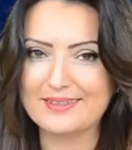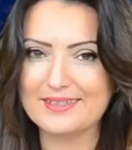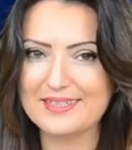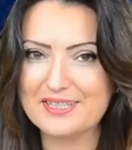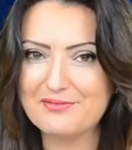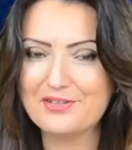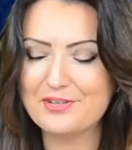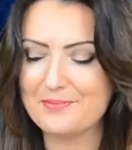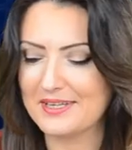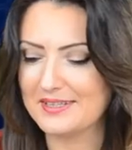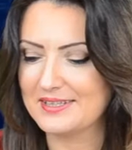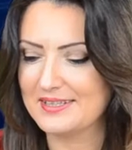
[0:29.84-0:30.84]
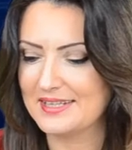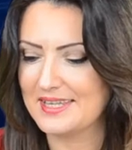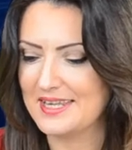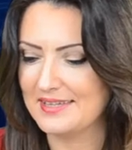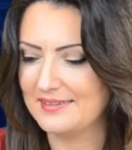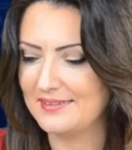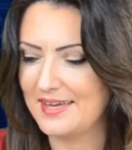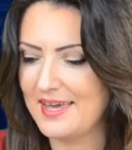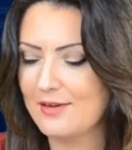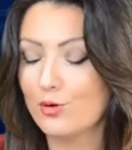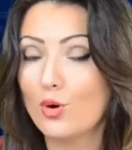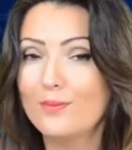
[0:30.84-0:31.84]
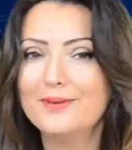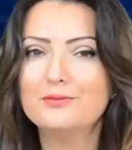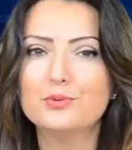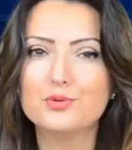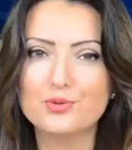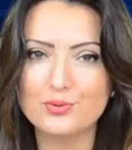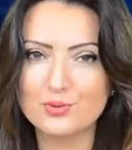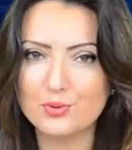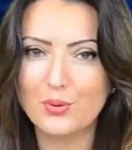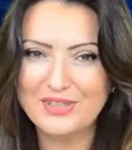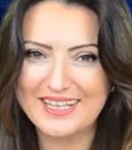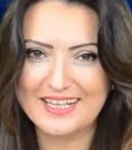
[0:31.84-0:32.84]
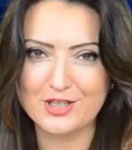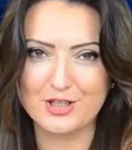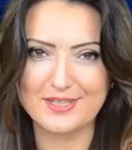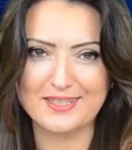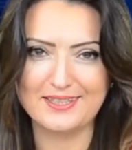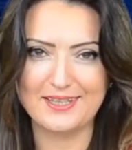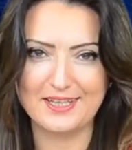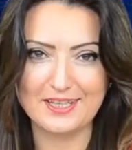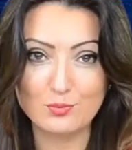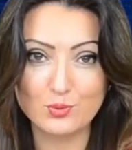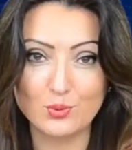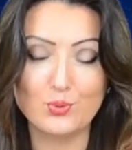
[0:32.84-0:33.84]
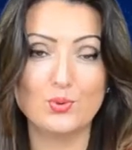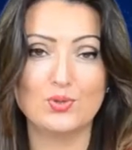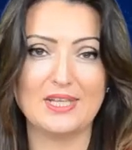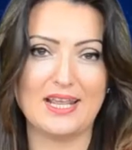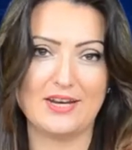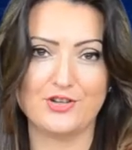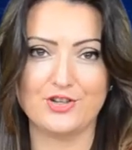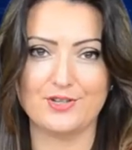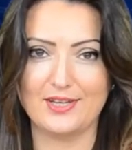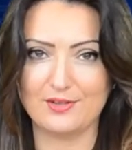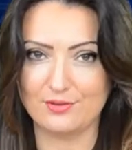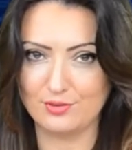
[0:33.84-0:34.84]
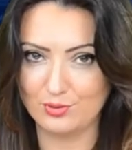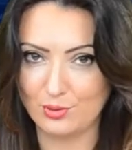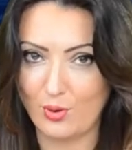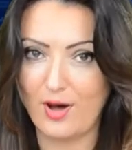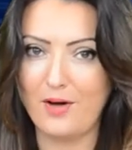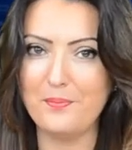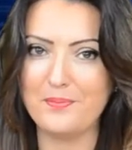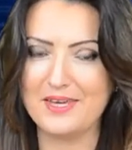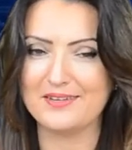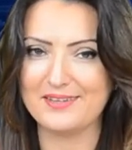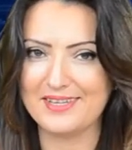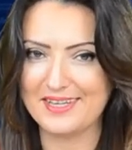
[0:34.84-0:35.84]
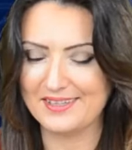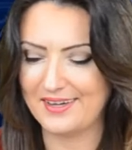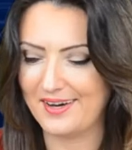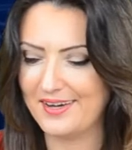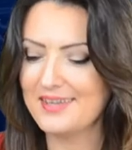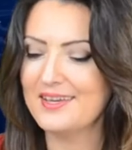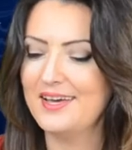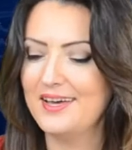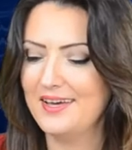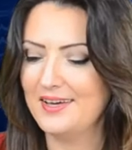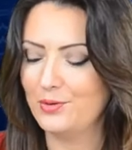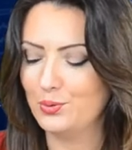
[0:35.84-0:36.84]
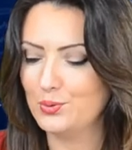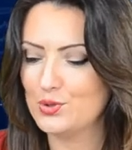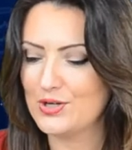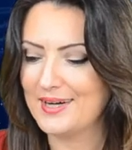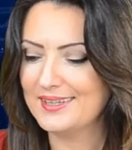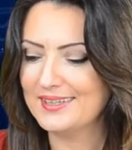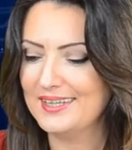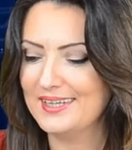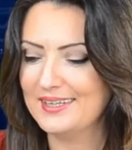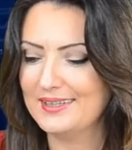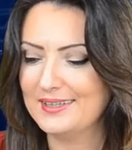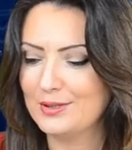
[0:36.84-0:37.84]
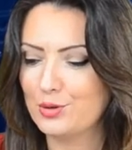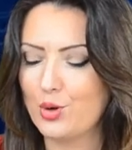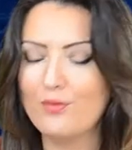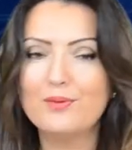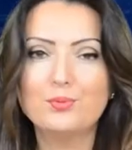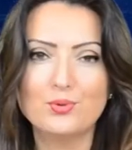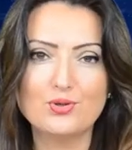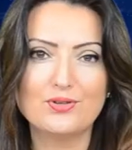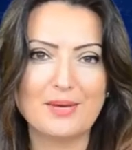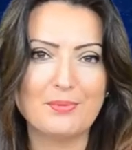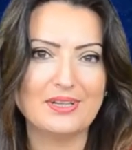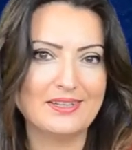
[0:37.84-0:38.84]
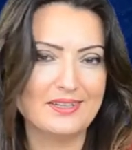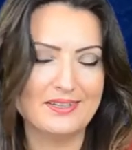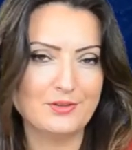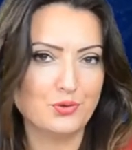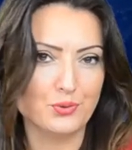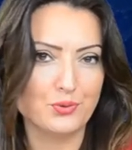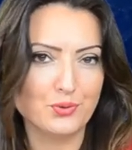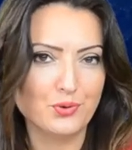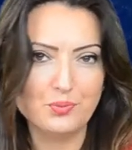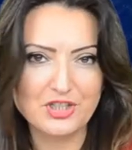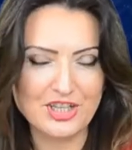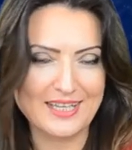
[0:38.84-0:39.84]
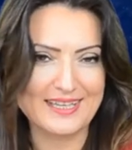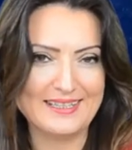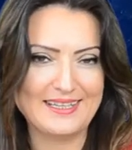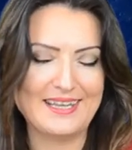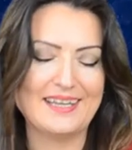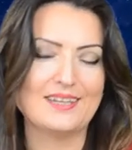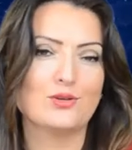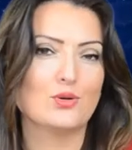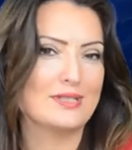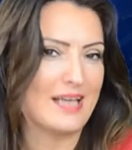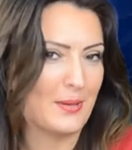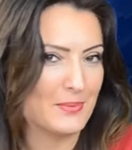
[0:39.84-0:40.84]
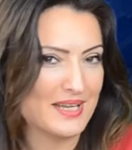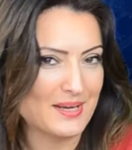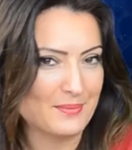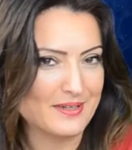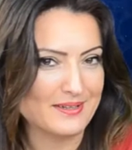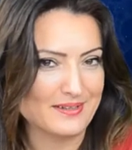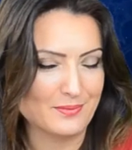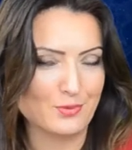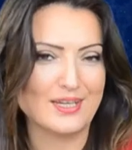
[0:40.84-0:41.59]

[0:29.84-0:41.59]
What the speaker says: This is the second new moon and we will experience it in Aquarius. And it's going to rise on the 19th of February at 1:47 a.m. 29 degrees in Aquarius.